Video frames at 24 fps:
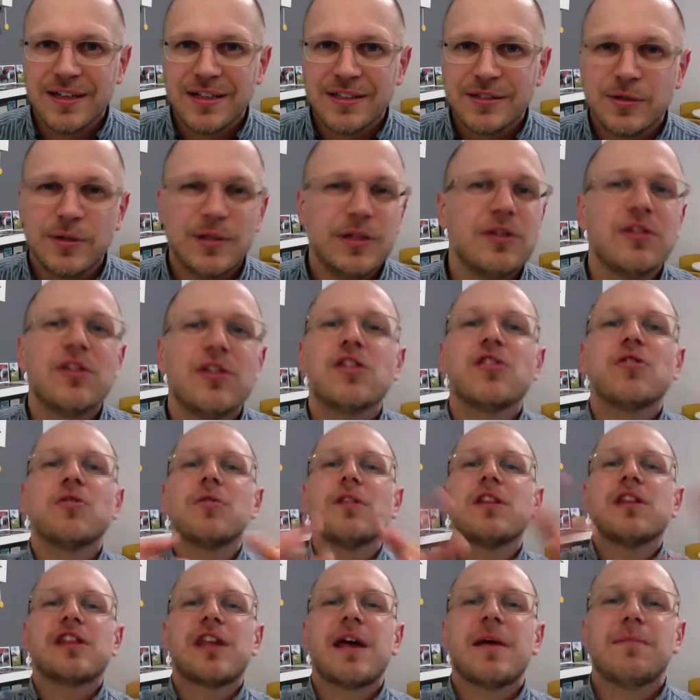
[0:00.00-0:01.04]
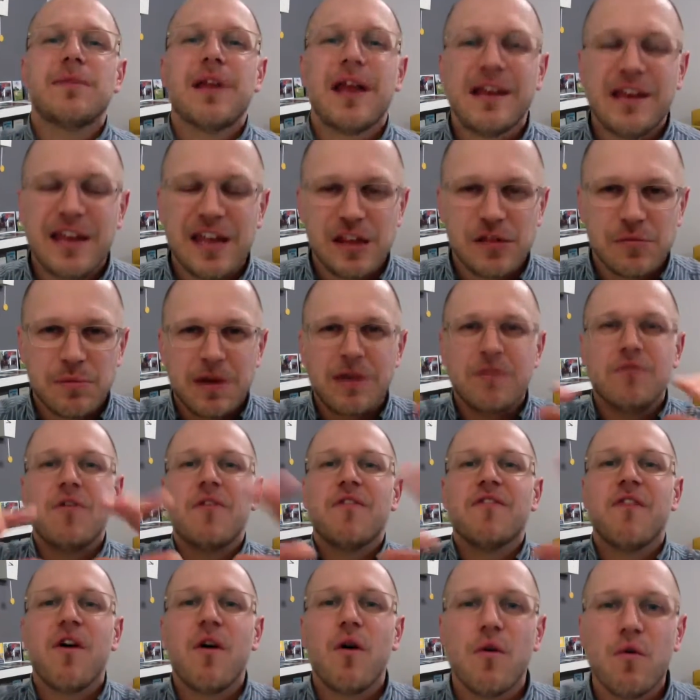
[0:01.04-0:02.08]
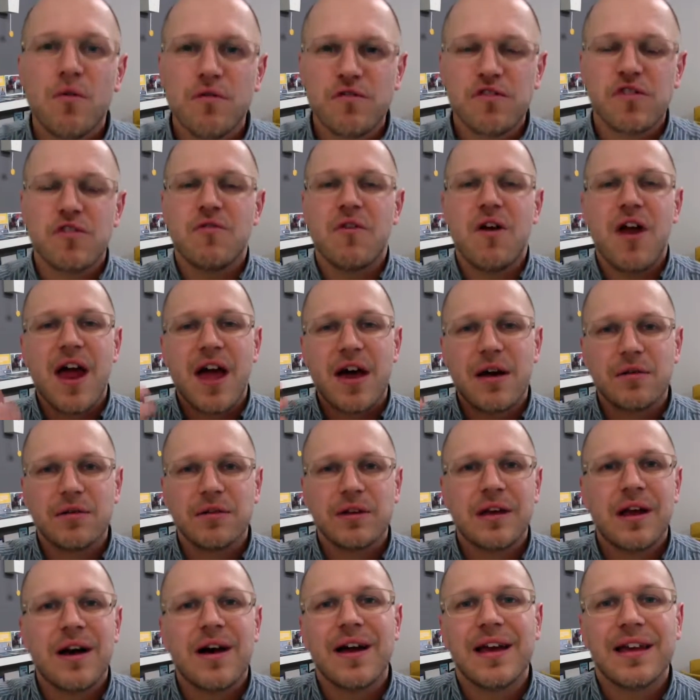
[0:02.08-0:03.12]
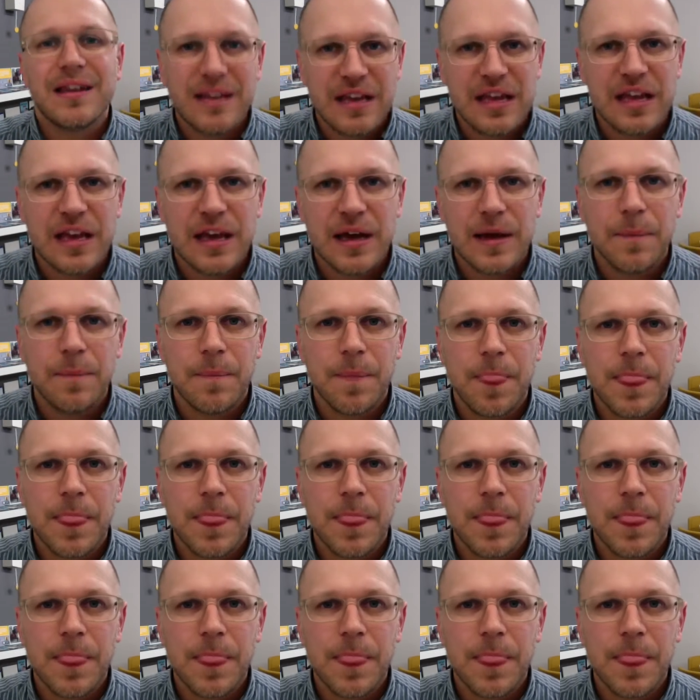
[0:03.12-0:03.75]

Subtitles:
So it uses all the same techniques, but it revolves around an idea.